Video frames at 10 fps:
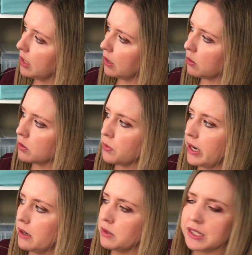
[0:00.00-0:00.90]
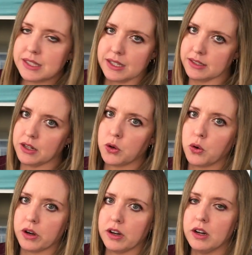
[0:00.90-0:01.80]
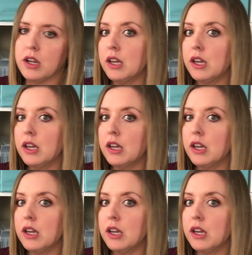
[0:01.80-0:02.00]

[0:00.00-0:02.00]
It goes right out to 6 1/4.